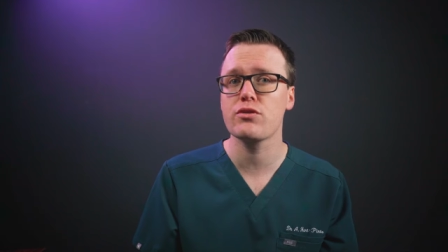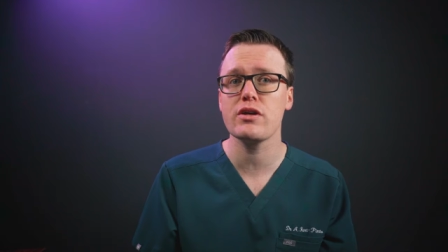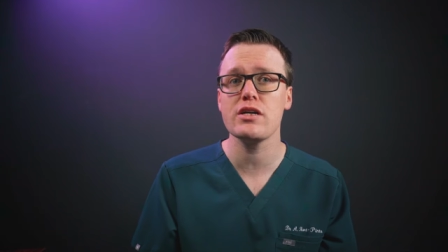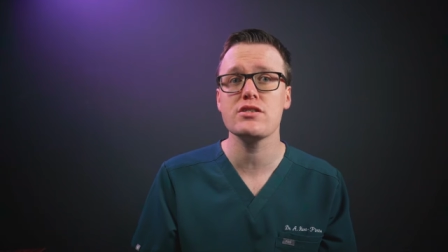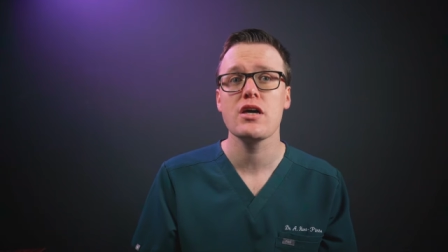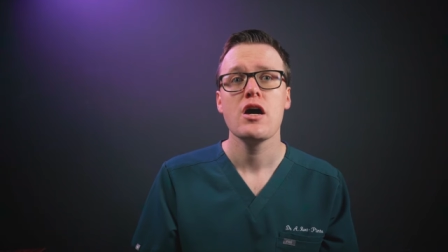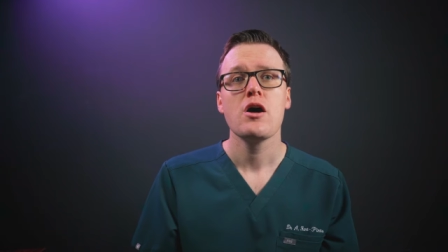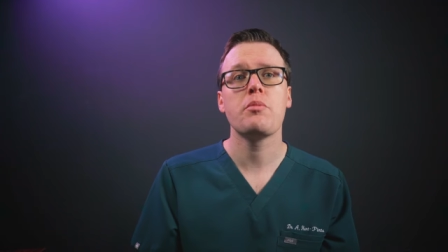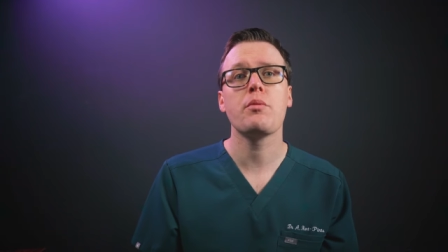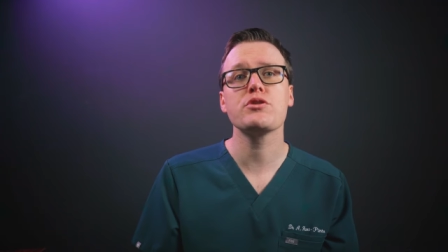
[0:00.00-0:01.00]
crease
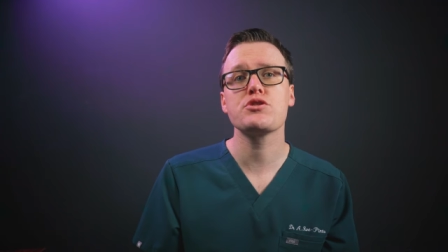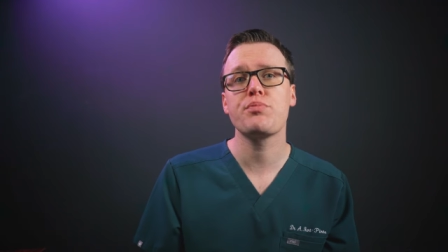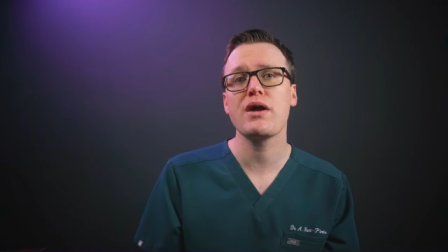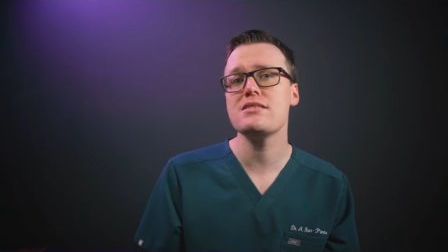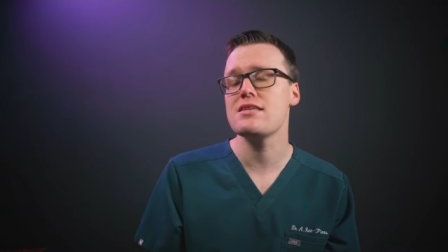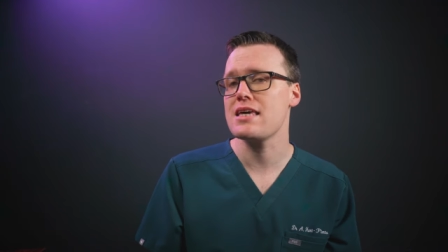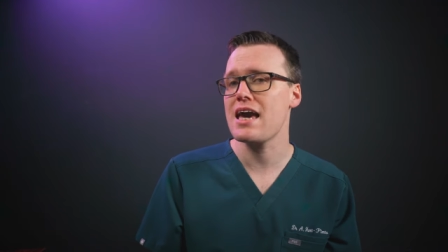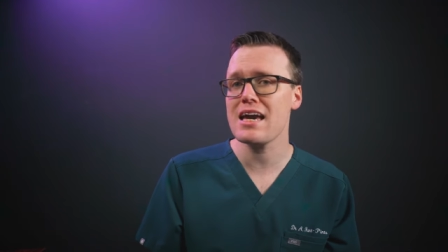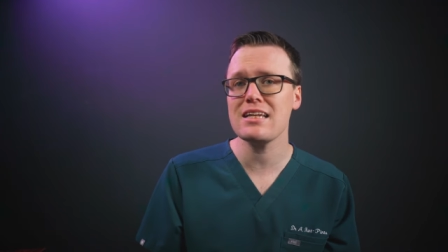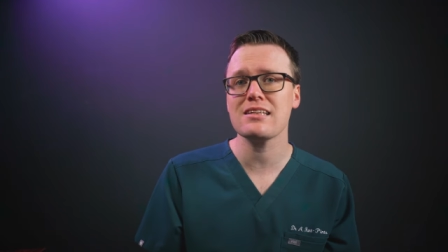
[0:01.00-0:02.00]
but will spread to the
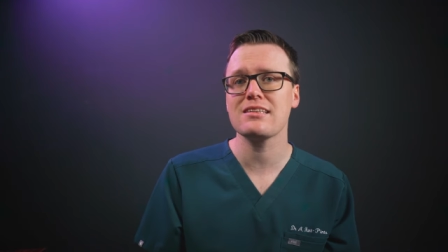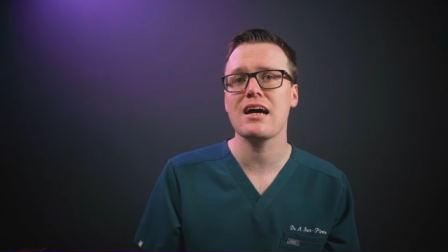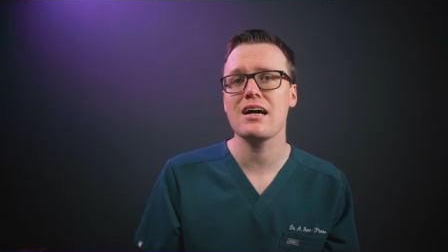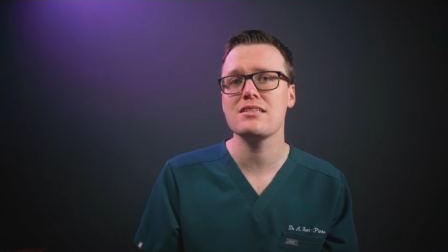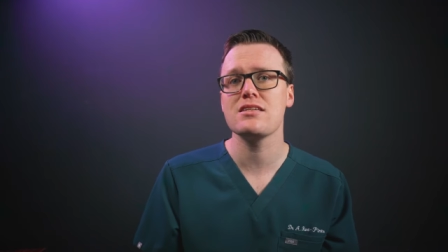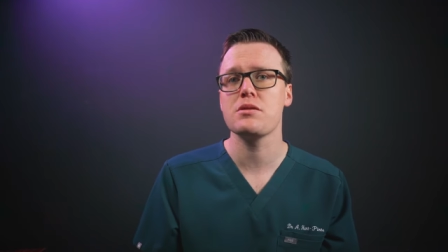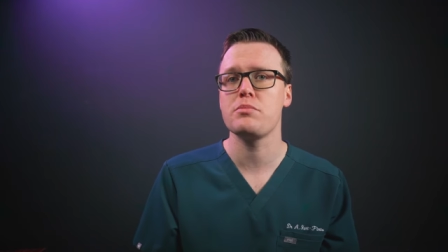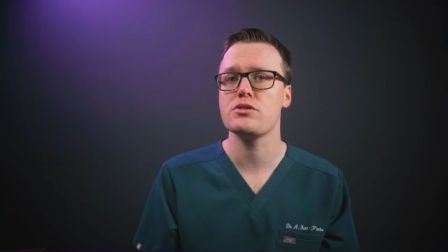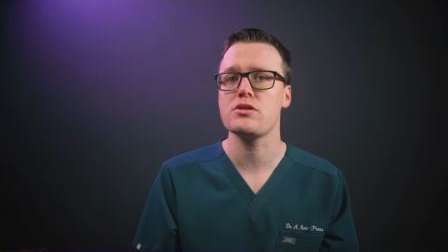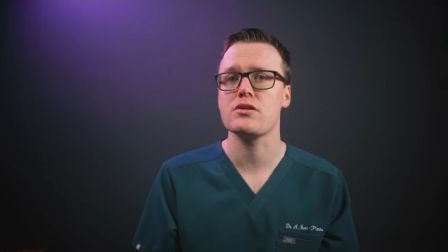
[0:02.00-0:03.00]
inner thighs and the
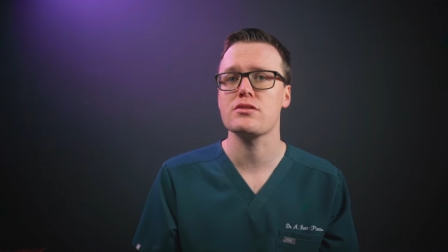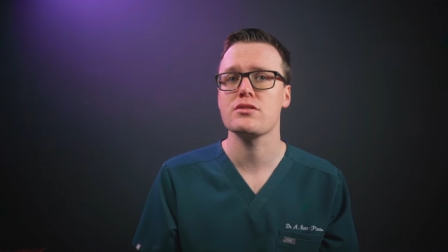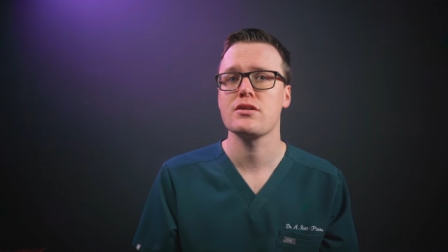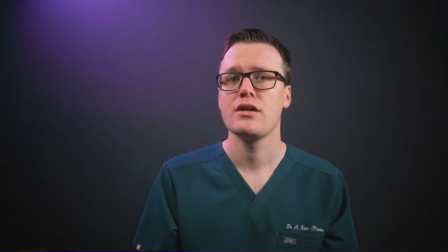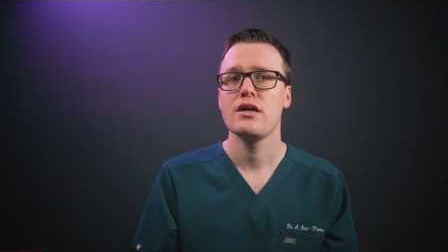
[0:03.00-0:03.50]
buttocks.